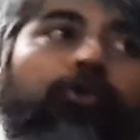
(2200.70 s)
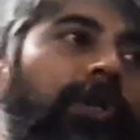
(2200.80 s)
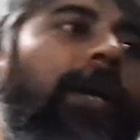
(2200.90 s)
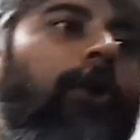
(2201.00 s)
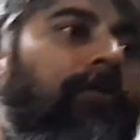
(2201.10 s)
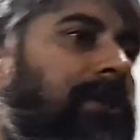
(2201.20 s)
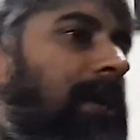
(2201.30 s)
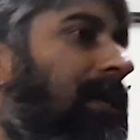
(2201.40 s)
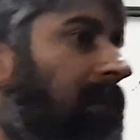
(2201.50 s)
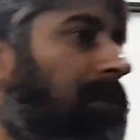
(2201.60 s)
to think of
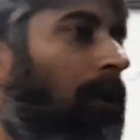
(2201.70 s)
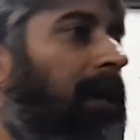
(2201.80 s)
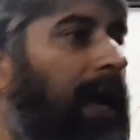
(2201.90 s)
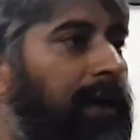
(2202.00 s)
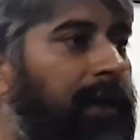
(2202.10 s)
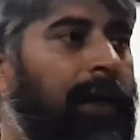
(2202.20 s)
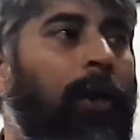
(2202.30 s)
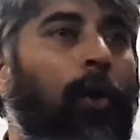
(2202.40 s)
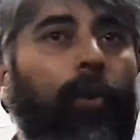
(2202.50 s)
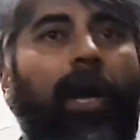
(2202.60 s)
international solidarity.
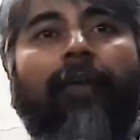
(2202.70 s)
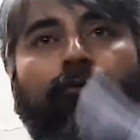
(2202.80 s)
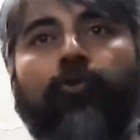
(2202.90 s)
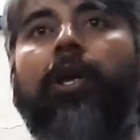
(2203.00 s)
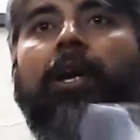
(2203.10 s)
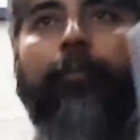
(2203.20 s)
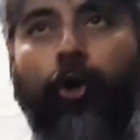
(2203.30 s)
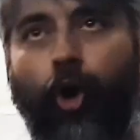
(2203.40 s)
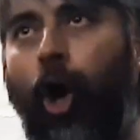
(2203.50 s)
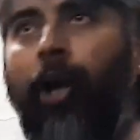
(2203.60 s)
We have to think
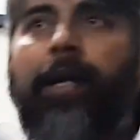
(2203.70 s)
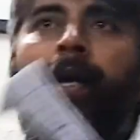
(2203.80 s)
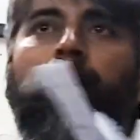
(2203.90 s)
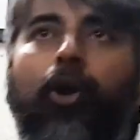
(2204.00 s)
beyond